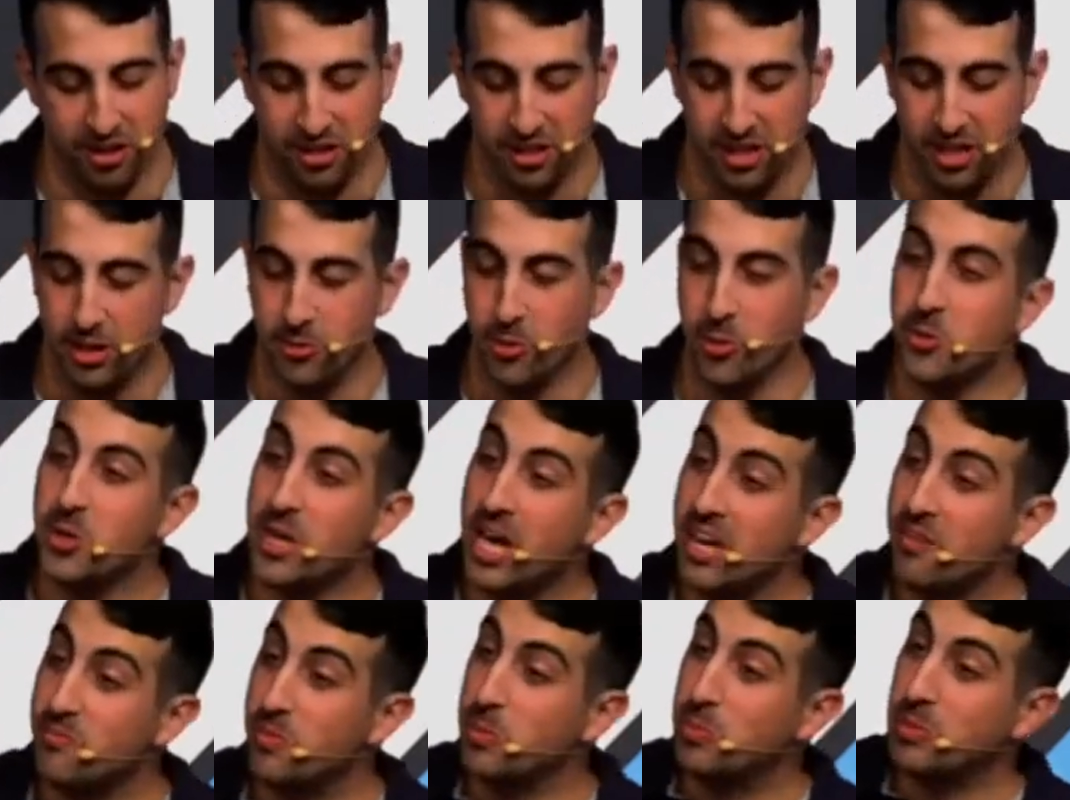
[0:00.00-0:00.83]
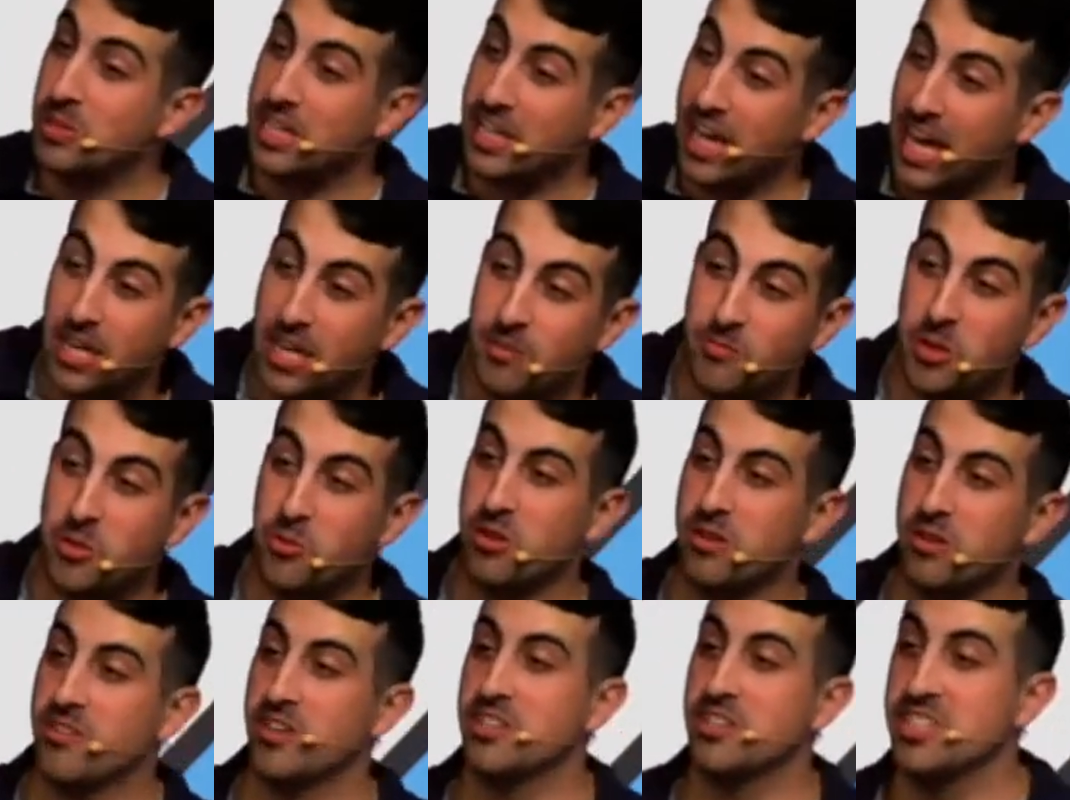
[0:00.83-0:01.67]
We would not have people like Amy, one of
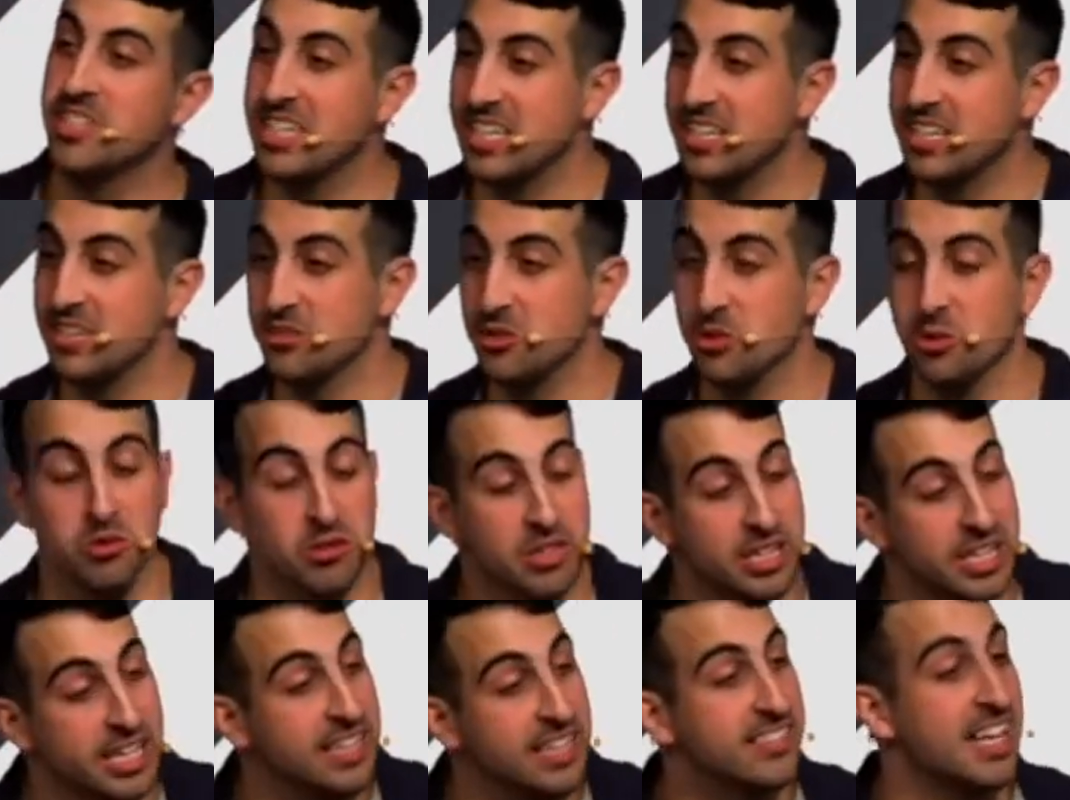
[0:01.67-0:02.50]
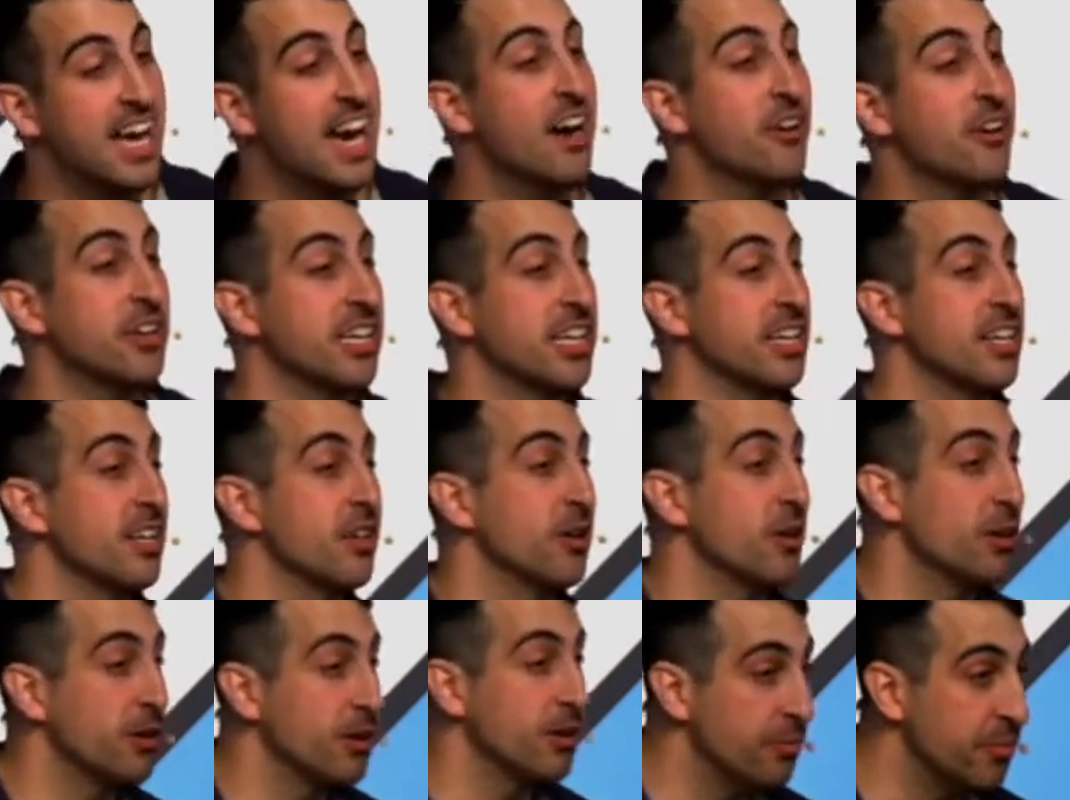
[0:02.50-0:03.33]
our deacons, who leads out in
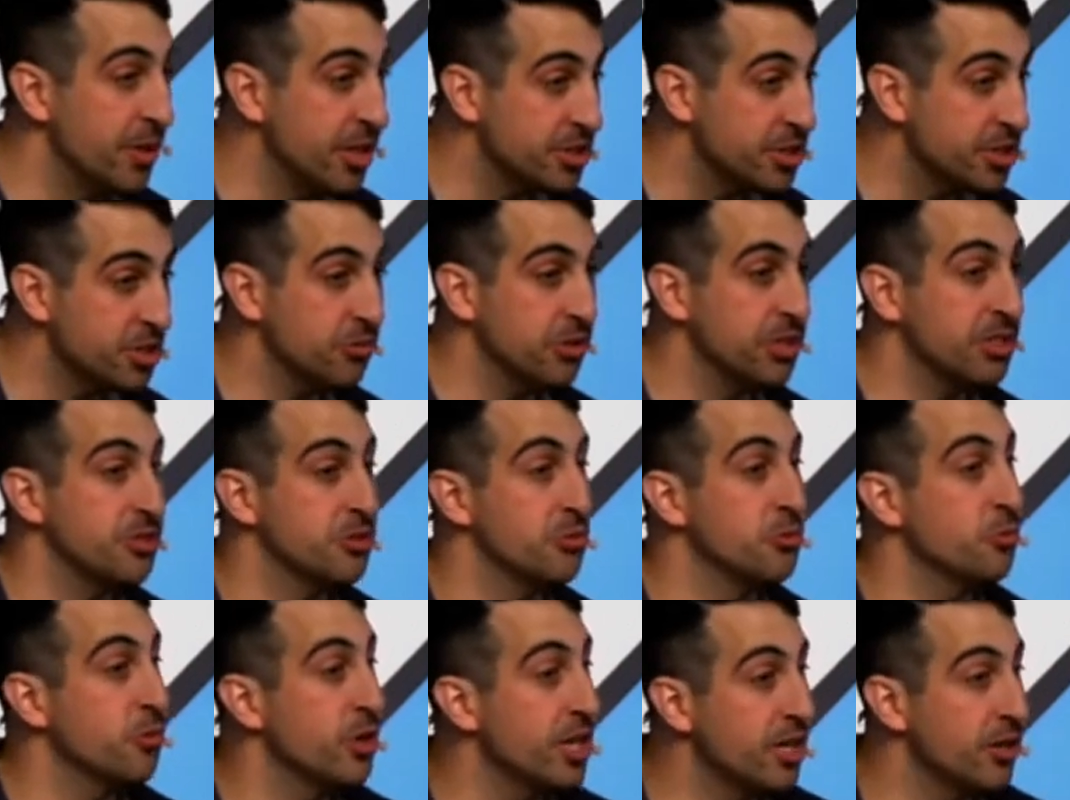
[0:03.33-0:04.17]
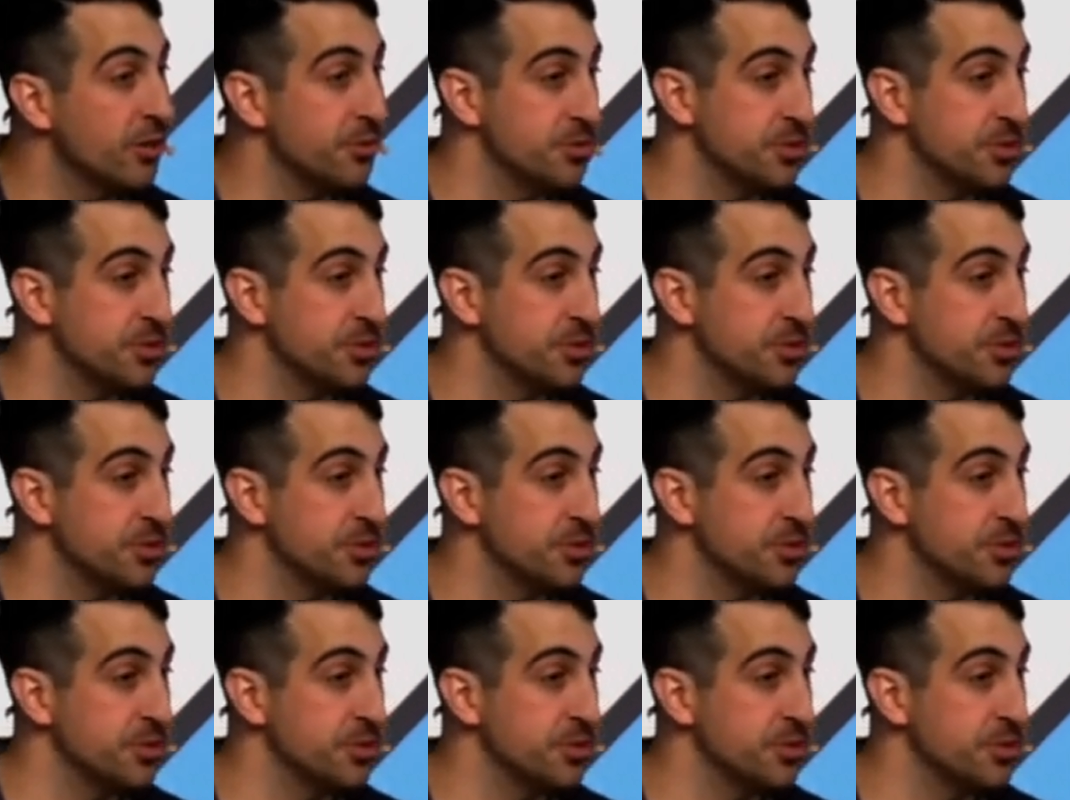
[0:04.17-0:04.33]
ministry to widows.